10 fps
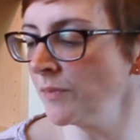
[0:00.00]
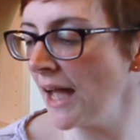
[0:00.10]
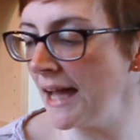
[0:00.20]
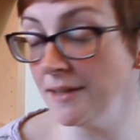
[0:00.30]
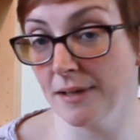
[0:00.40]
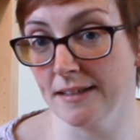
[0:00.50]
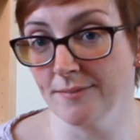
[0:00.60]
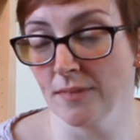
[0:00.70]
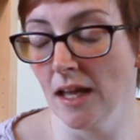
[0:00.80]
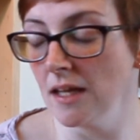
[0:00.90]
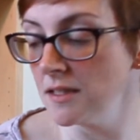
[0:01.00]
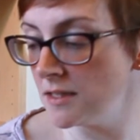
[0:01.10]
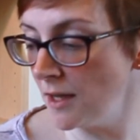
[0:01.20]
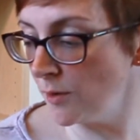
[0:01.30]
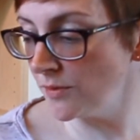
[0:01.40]
Anyway,
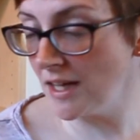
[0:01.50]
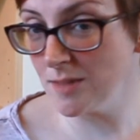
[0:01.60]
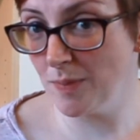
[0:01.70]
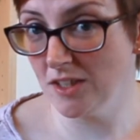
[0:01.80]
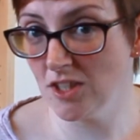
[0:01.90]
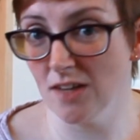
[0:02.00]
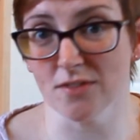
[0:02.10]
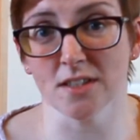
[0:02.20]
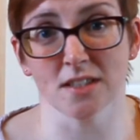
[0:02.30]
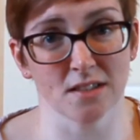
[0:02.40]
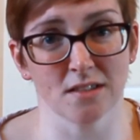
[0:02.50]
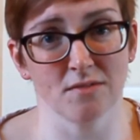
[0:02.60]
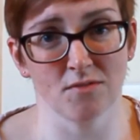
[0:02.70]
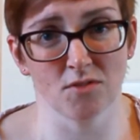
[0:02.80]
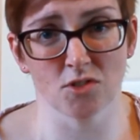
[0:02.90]
so that's bad drivers
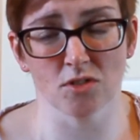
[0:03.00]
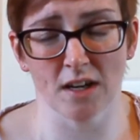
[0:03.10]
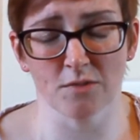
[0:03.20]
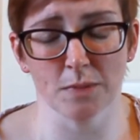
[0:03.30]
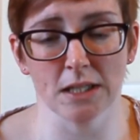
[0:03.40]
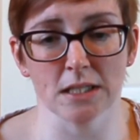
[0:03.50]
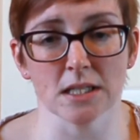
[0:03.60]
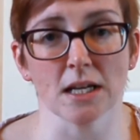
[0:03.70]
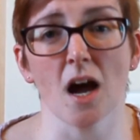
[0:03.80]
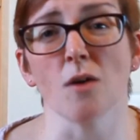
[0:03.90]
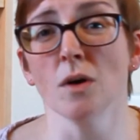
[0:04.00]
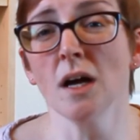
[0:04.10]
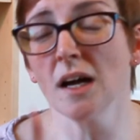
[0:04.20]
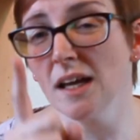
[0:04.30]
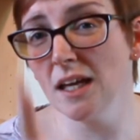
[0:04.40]
drive me insane. Oh,
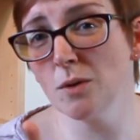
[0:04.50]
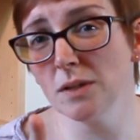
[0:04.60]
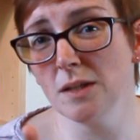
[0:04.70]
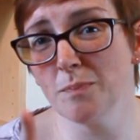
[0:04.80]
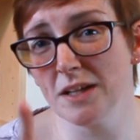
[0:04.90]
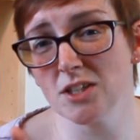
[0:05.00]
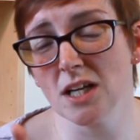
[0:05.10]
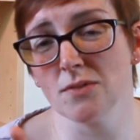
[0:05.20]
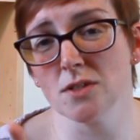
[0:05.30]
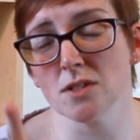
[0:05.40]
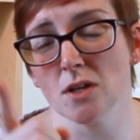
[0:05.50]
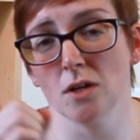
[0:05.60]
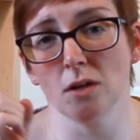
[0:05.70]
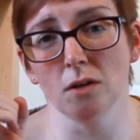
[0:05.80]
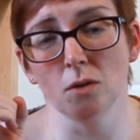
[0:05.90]
equally bad drivers
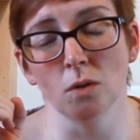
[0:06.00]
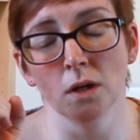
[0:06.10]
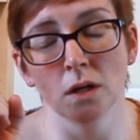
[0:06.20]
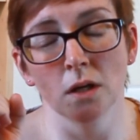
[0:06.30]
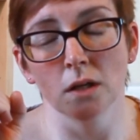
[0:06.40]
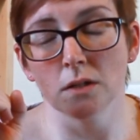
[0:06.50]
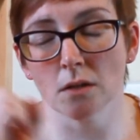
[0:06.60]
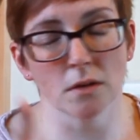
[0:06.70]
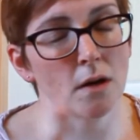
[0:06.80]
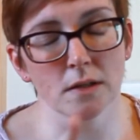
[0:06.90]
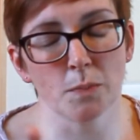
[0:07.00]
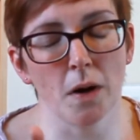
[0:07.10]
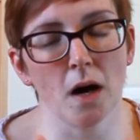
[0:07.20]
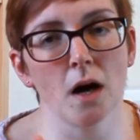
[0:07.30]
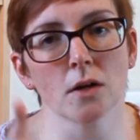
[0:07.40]
who don't know how to
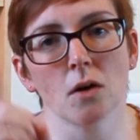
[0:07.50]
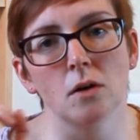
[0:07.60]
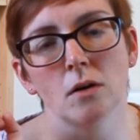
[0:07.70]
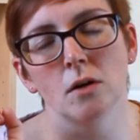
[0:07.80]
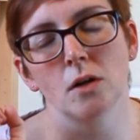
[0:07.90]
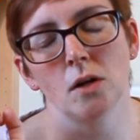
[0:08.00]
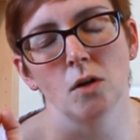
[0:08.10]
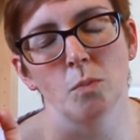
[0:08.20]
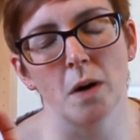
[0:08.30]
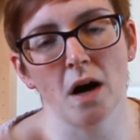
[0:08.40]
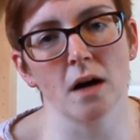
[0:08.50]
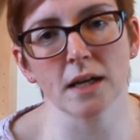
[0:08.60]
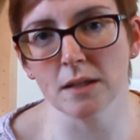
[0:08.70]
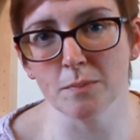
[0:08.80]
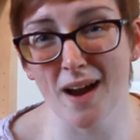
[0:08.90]
park or who park
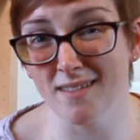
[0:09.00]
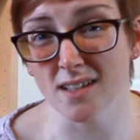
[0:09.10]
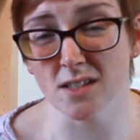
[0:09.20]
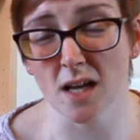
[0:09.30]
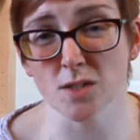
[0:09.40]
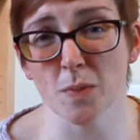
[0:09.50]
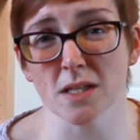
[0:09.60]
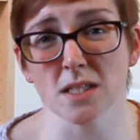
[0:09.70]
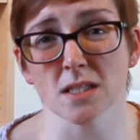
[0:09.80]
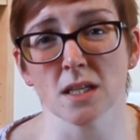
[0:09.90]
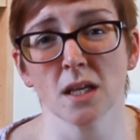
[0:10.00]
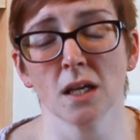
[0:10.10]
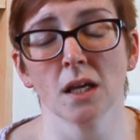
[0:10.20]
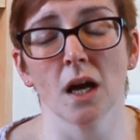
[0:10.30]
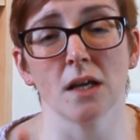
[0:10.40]
in parent and child spaces
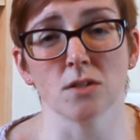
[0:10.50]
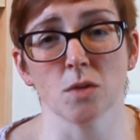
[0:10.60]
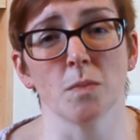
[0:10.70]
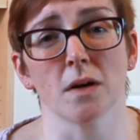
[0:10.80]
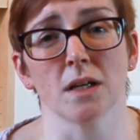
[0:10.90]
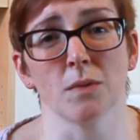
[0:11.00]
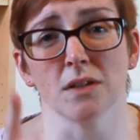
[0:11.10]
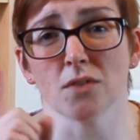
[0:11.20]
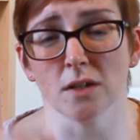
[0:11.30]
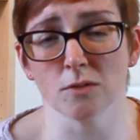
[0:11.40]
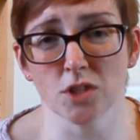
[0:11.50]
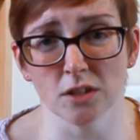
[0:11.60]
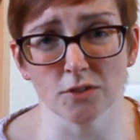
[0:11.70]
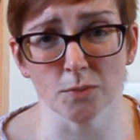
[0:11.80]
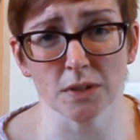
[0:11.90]
at the supermarket when they've got no
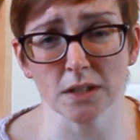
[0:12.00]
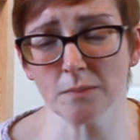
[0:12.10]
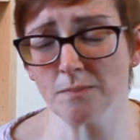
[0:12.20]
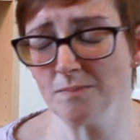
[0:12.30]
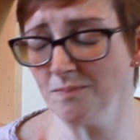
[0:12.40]
children with them.